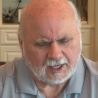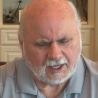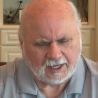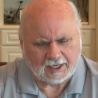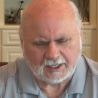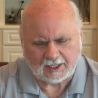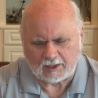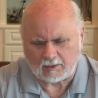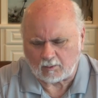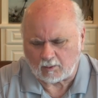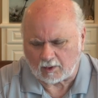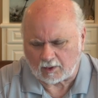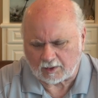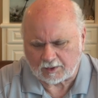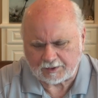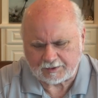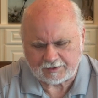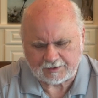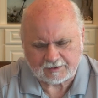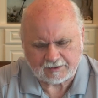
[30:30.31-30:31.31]
any
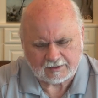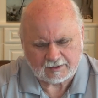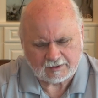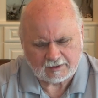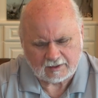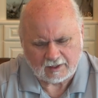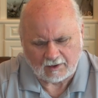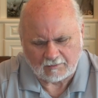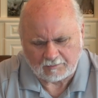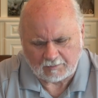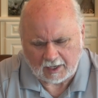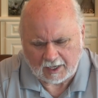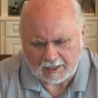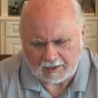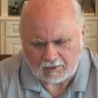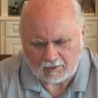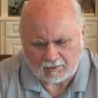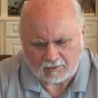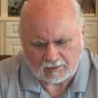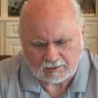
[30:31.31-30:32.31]
works of
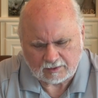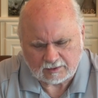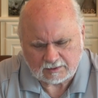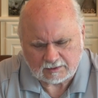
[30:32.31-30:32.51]
my own,